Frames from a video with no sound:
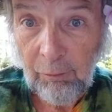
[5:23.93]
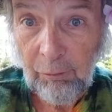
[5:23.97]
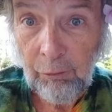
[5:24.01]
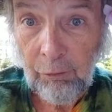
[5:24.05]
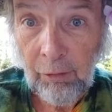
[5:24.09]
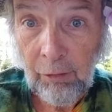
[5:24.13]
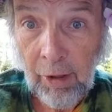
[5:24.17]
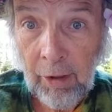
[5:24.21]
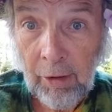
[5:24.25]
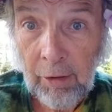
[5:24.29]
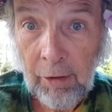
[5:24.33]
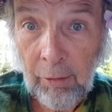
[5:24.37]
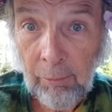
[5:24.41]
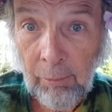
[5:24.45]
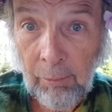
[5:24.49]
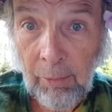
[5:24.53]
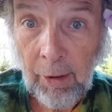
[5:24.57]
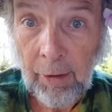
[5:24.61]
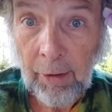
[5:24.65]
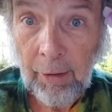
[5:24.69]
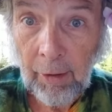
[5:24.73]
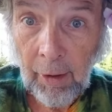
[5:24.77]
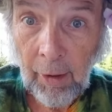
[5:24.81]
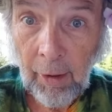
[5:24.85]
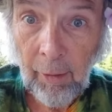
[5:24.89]
friend no
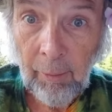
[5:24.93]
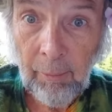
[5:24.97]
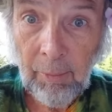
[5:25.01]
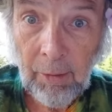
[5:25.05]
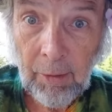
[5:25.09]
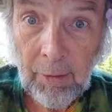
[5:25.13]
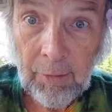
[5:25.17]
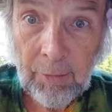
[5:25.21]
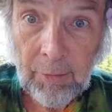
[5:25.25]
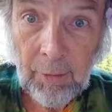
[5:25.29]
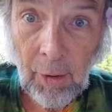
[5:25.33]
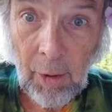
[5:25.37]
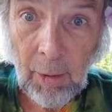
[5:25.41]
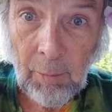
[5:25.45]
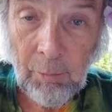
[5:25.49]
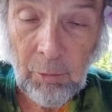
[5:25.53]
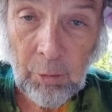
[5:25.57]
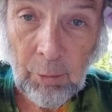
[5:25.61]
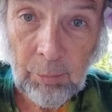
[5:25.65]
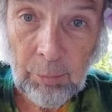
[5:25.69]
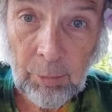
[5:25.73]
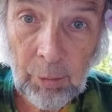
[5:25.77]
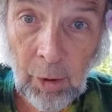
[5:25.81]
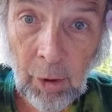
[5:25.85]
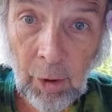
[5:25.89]
matter how many times
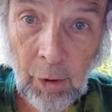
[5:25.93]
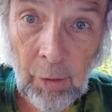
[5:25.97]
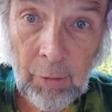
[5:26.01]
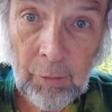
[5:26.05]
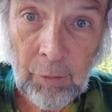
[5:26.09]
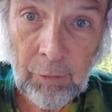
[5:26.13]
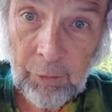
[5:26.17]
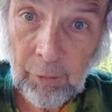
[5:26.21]
you blow it.